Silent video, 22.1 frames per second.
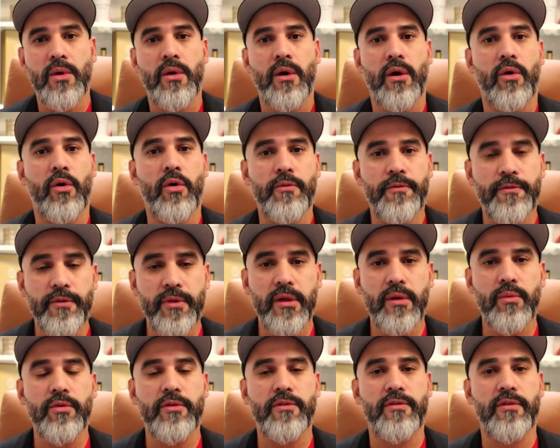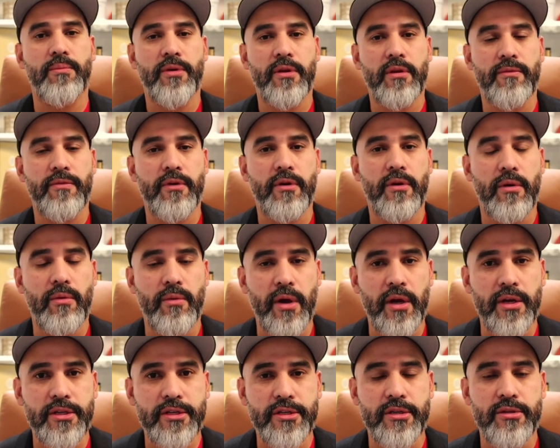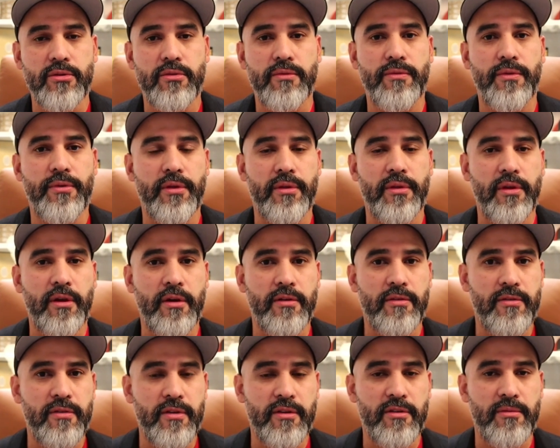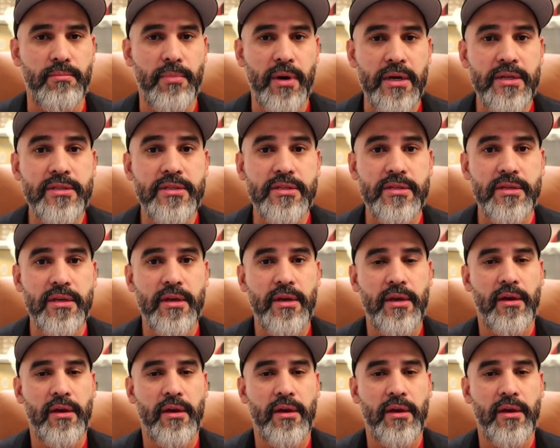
hopefully we see a bit of a correction over the next 6 months,